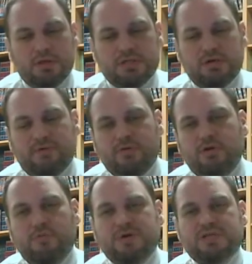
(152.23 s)
So Rav
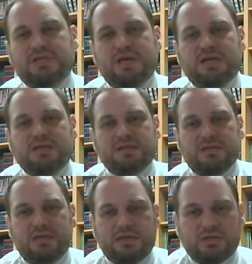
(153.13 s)
Nechumka says
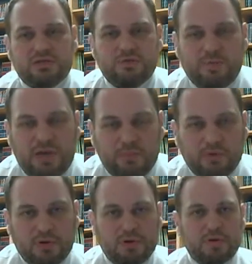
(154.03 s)
these two
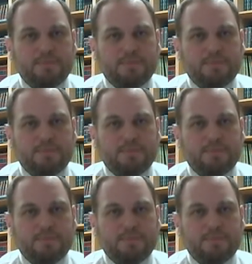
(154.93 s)
people